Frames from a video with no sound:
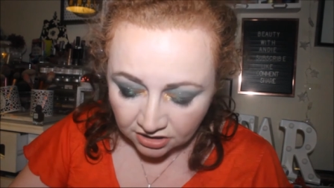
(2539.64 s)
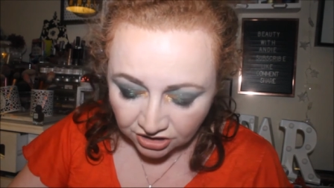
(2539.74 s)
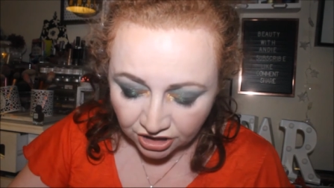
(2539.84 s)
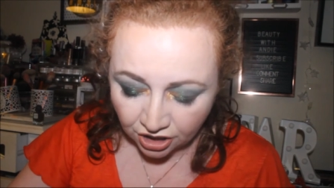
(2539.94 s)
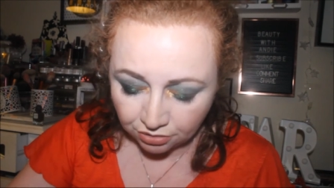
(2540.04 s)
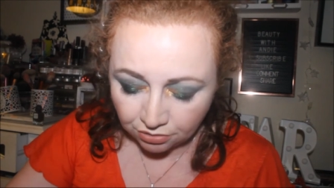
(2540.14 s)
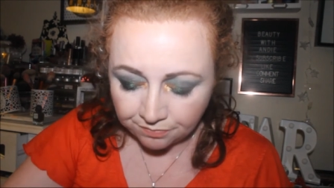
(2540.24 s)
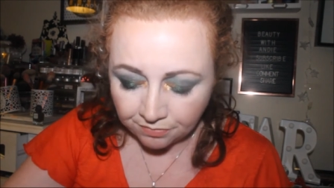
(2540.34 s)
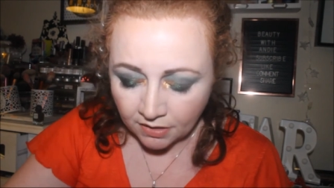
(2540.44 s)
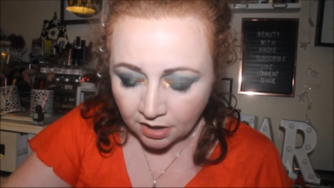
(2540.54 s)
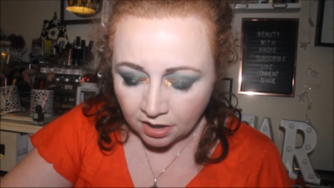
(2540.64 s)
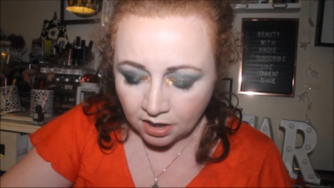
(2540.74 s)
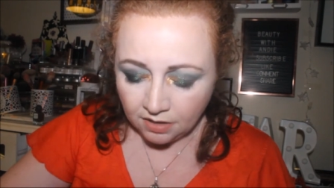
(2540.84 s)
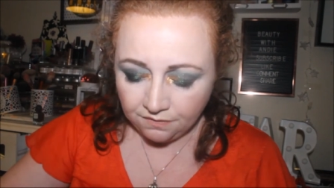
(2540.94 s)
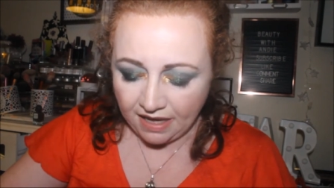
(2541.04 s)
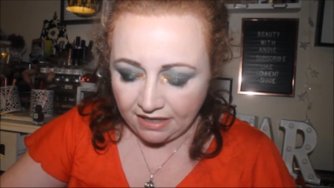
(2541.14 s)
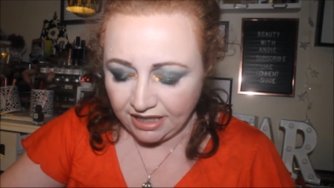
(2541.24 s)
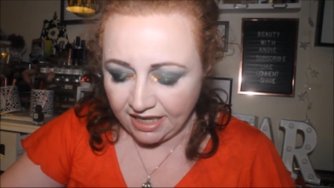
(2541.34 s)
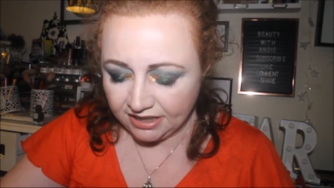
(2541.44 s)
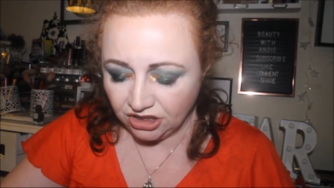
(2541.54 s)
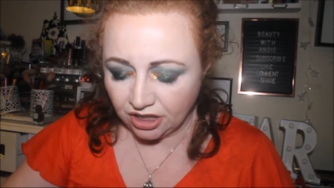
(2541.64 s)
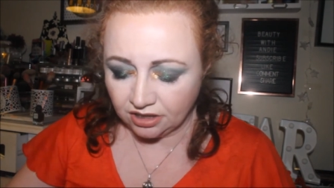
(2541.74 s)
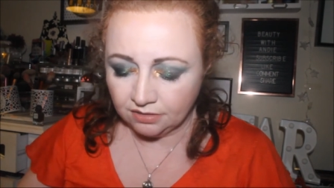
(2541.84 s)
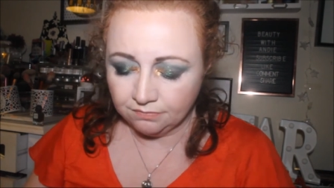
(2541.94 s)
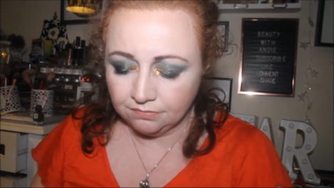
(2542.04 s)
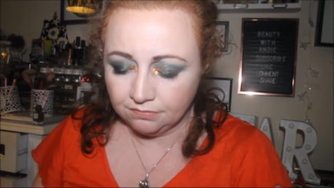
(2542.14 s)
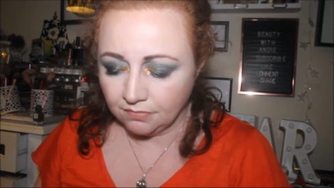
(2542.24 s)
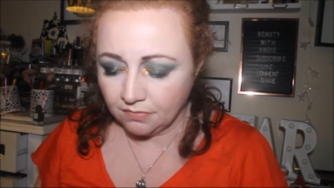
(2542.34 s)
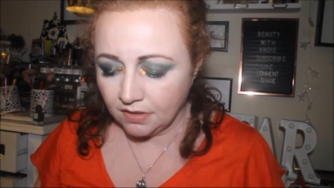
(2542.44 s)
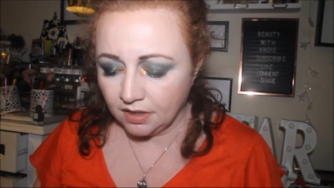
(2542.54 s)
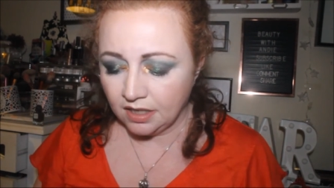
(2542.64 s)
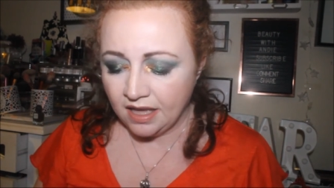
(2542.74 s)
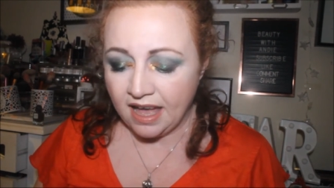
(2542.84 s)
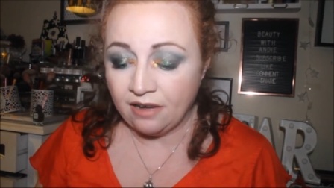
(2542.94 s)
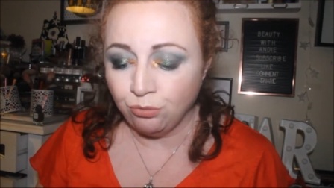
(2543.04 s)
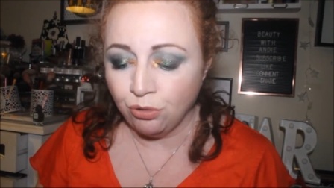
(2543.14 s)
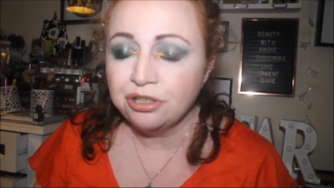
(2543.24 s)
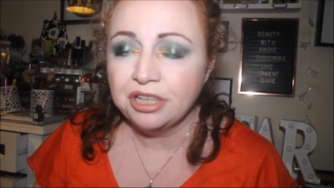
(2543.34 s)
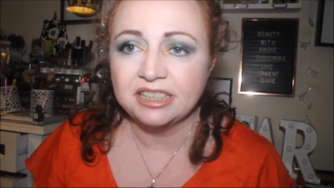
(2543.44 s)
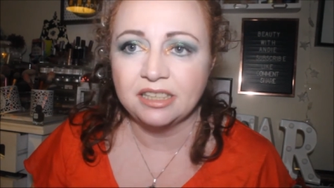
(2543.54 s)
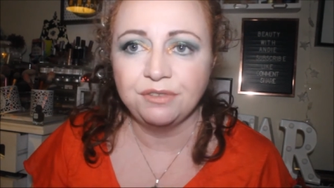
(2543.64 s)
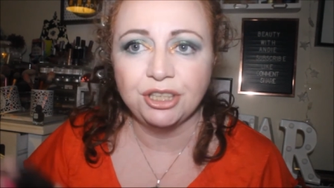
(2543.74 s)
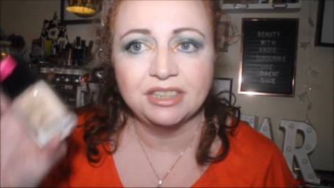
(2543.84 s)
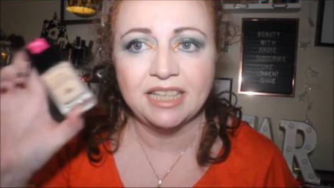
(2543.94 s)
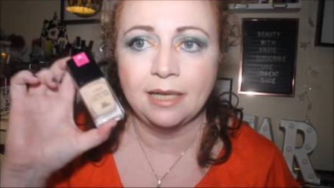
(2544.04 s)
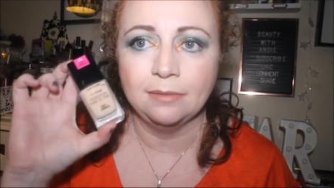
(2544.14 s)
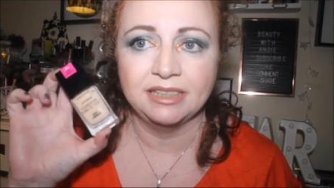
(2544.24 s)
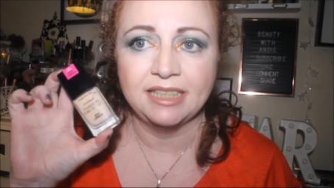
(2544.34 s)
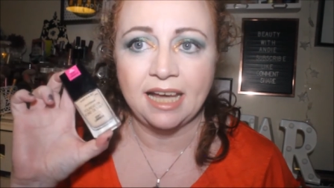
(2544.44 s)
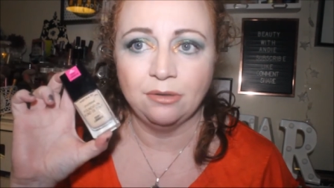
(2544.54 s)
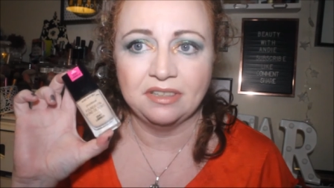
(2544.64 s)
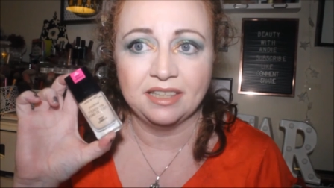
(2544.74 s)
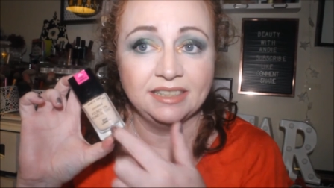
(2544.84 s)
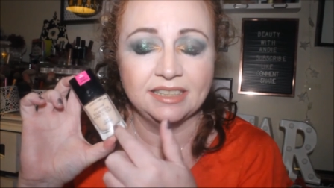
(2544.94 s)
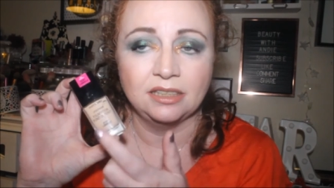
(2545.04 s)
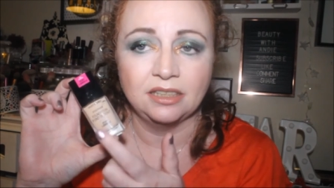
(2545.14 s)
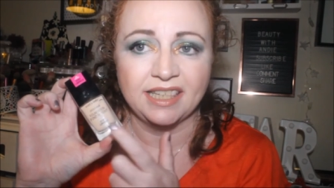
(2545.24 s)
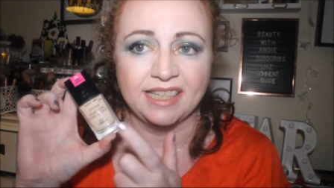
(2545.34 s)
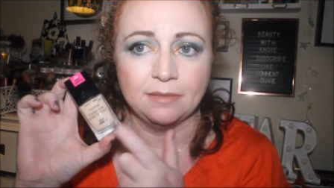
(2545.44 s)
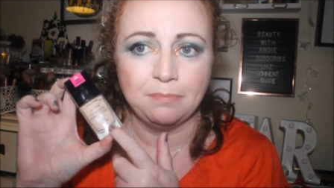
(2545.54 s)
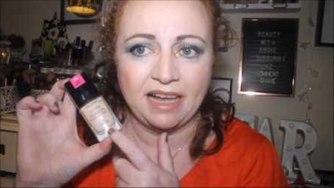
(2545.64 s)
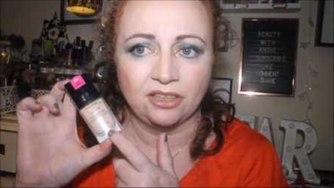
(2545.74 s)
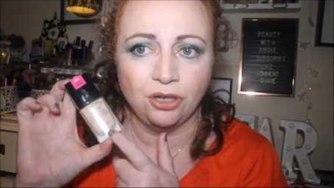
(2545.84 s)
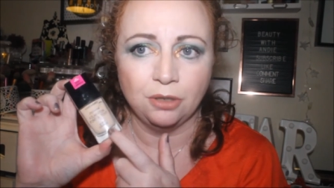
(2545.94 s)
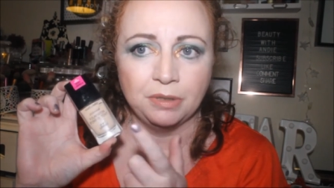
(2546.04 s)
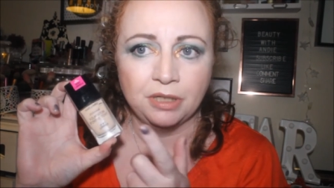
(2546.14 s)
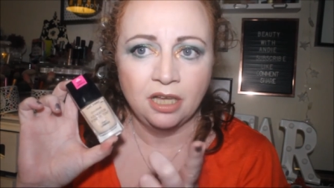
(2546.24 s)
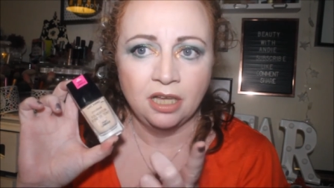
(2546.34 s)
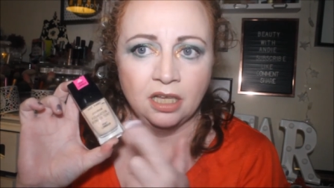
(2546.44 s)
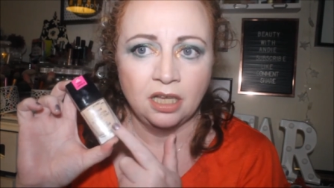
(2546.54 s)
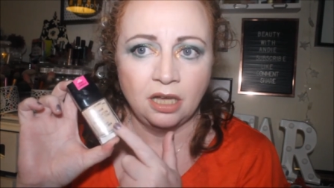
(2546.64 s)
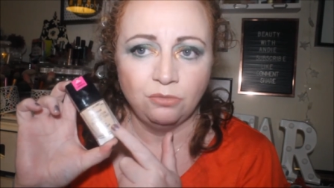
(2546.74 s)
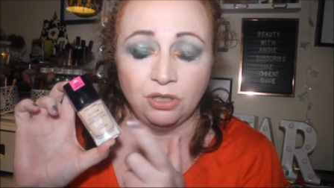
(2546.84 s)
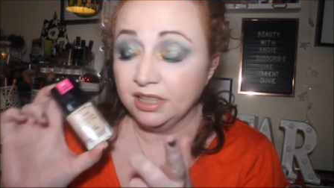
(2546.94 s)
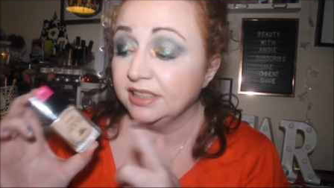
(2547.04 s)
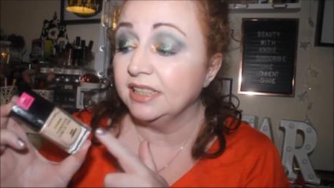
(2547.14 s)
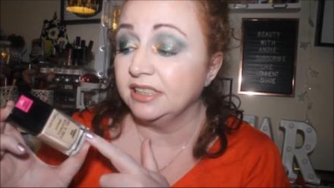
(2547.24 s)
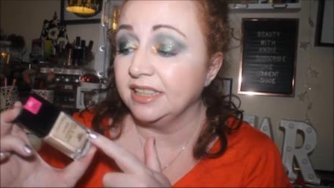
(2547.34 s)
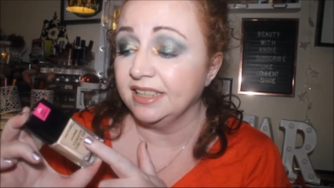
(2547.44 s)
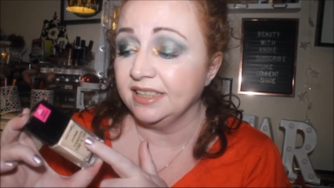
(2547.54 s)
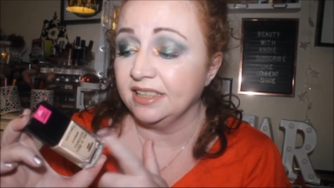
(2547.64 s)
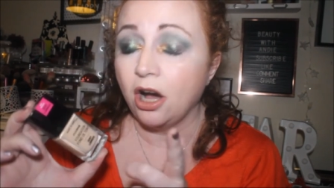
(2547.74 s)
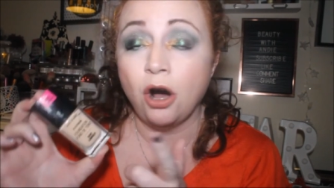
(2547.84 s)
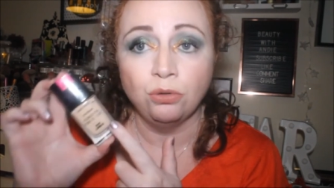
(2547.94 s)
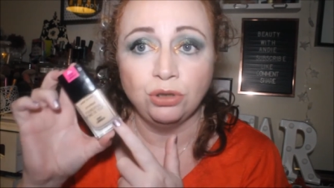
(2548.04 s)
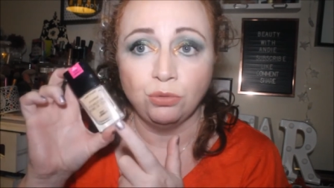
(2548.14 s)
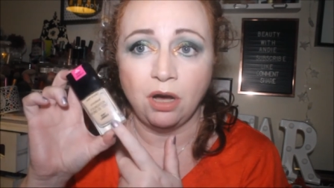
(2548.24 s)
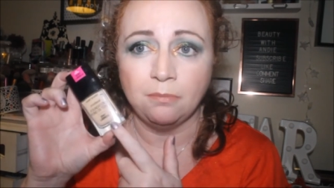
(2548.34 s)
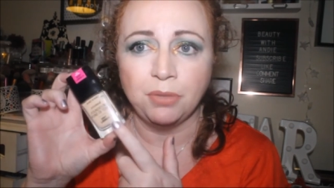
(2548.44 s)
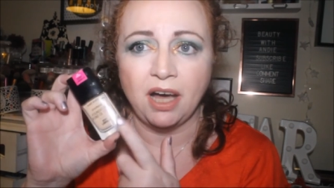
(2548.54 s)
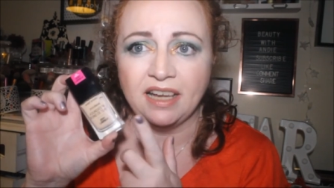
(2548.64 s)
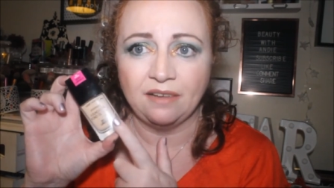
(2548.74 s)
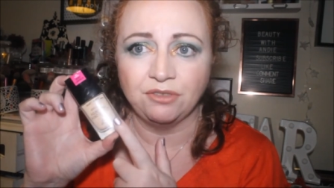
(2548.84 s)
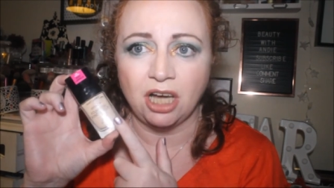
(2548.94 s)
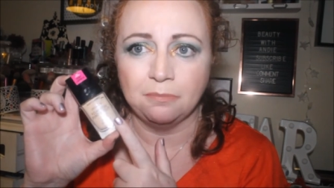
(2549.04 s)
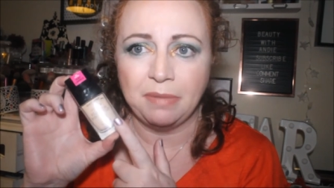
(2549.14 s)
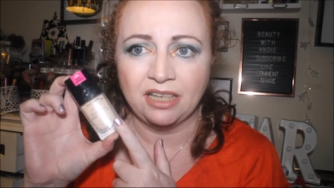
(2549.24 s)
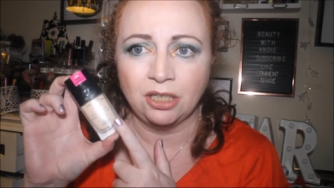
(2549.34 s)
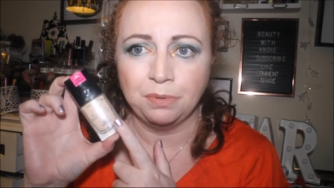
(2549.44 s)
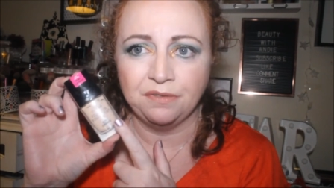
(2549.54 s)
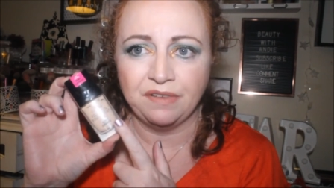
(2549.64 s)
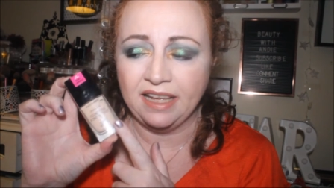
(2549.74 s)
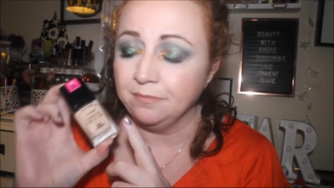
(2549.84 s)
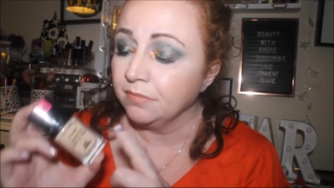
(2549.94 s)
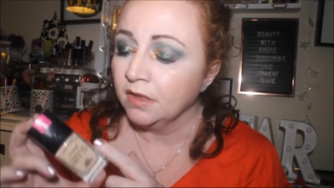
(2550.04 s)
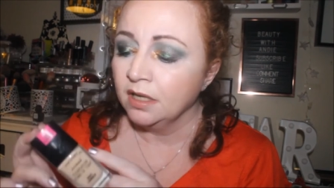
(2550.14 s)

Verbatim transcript: So, foundation. I've worn this a few times now. This is the backup. Well, this is the older one, but I have got a backup of it.